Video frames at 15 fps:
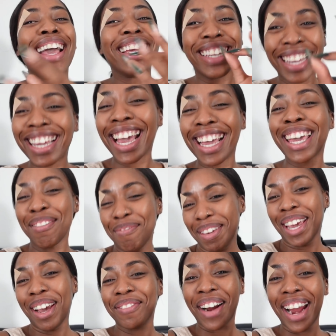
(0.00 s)
You can give
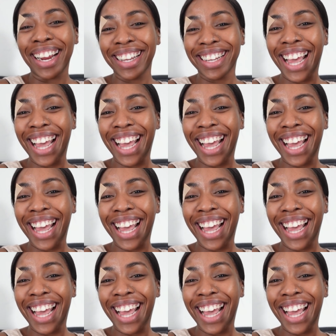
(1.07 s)
me a break,